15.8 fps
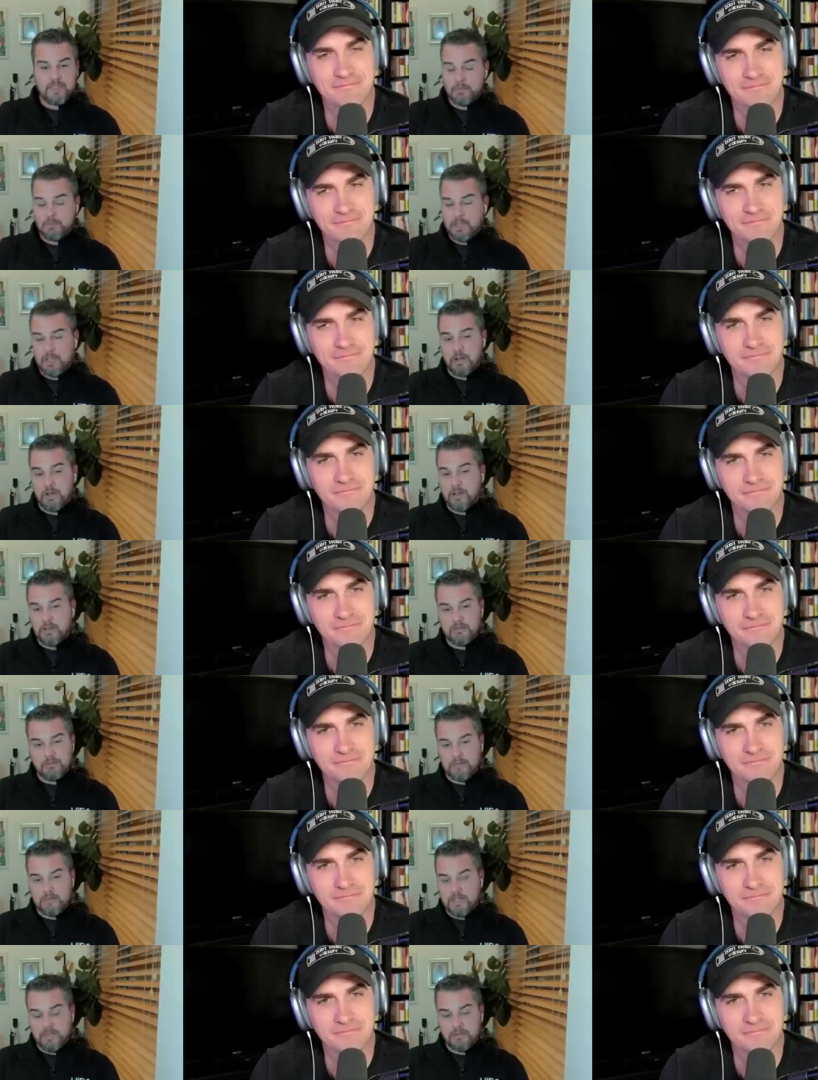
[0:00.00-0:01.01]
Speaker 1: can be called,
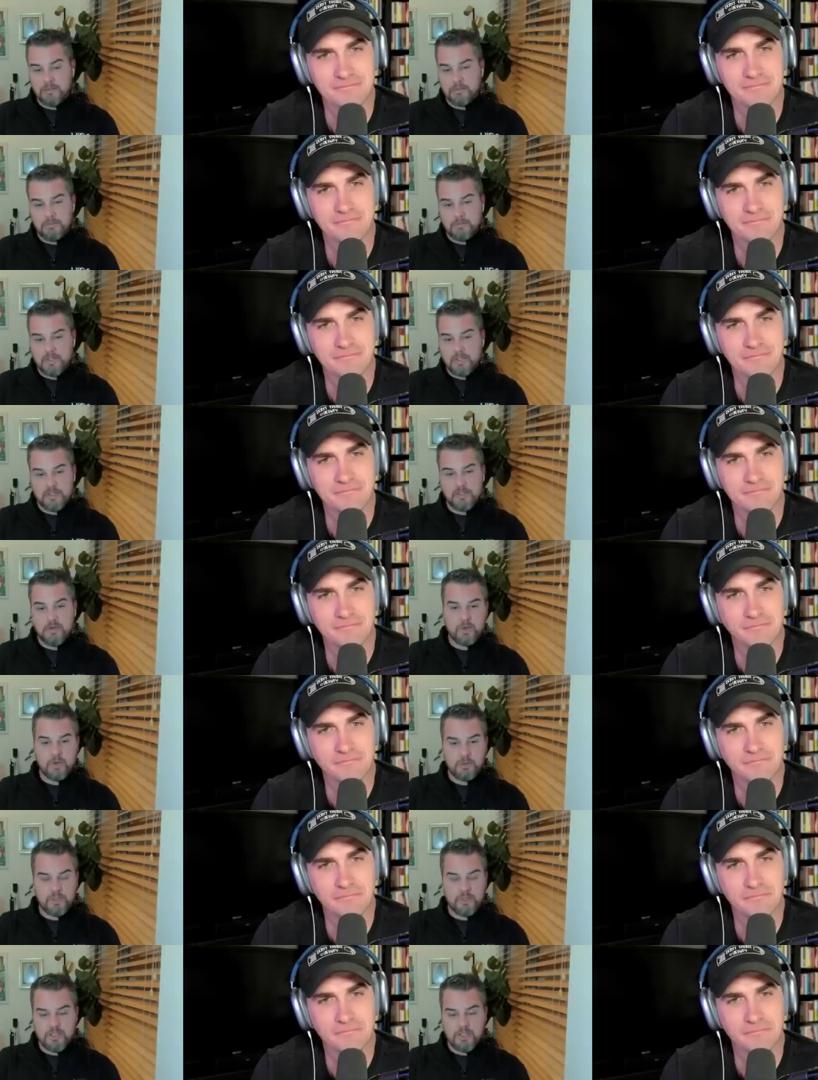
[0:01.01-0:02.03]
you know, from just
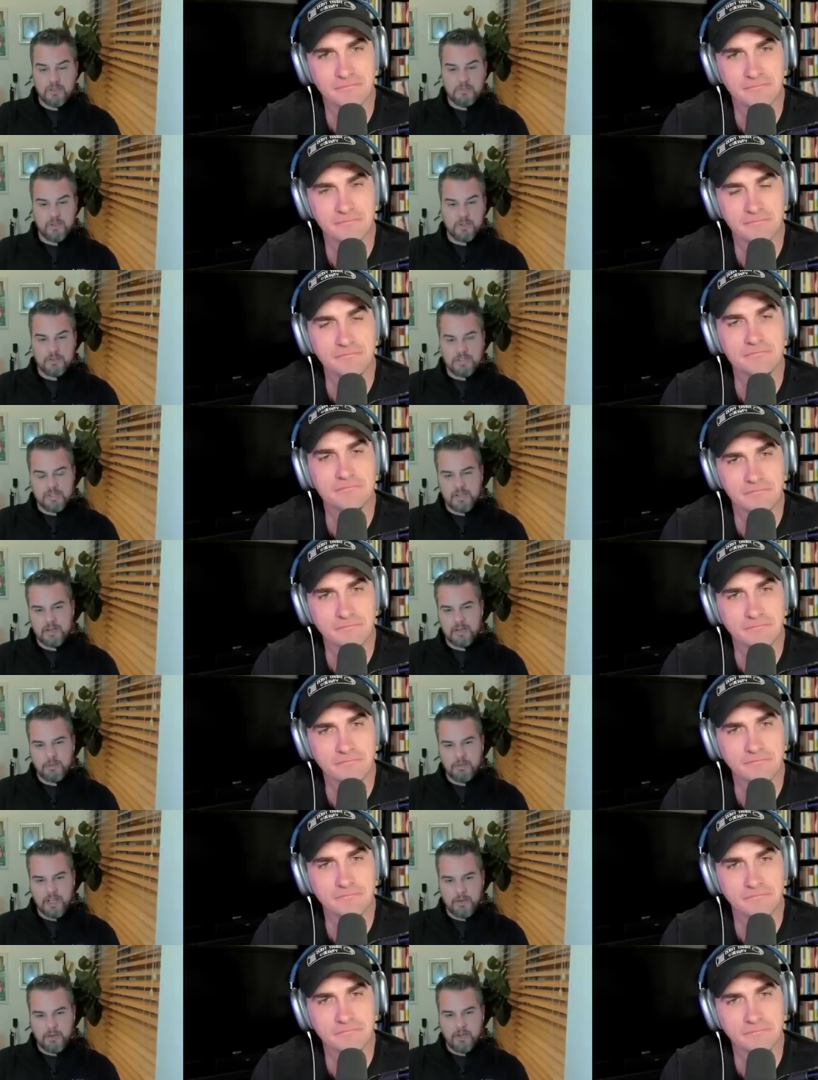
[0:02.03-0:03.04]
normal cell phones that are
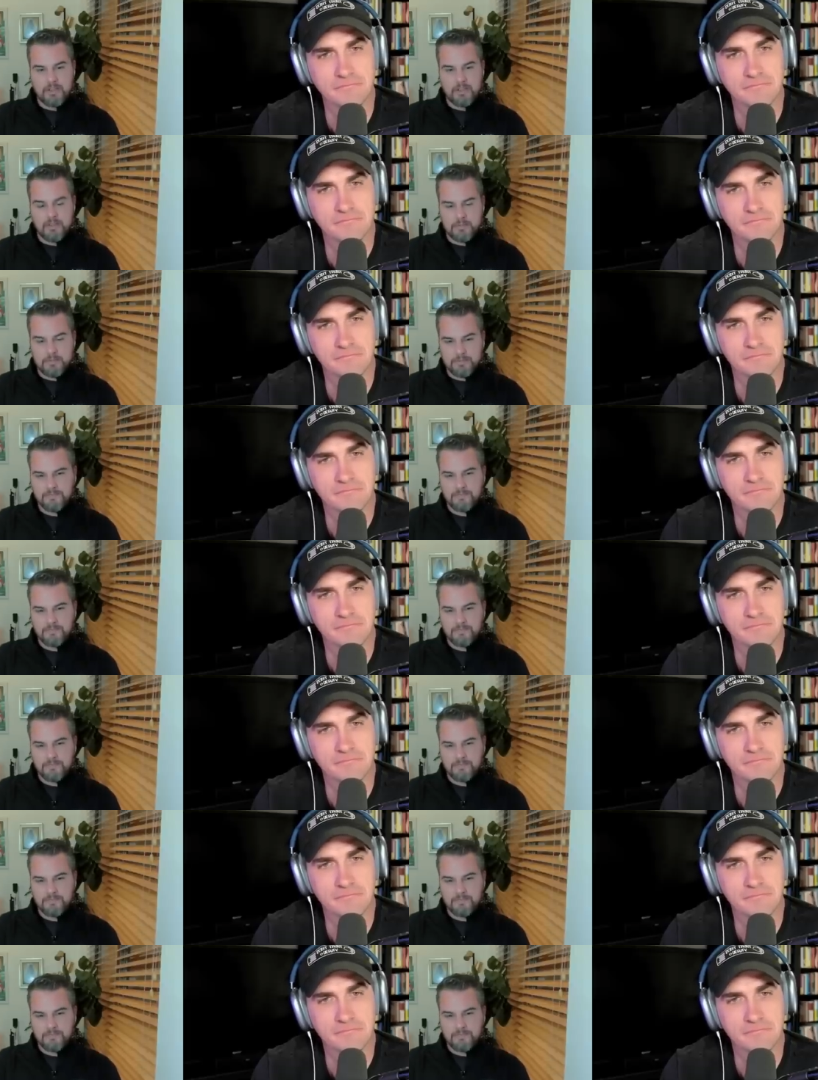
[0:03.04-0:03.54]
paywalled.